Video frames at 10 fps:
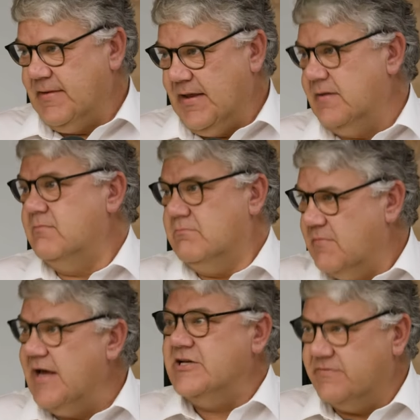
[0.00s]
in
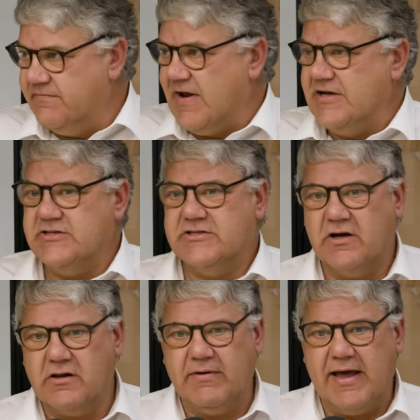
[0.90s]
each inflation
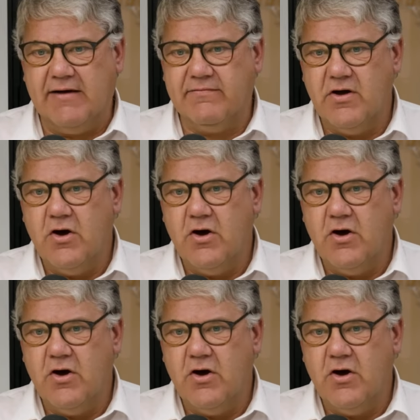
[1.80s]
cycle we have.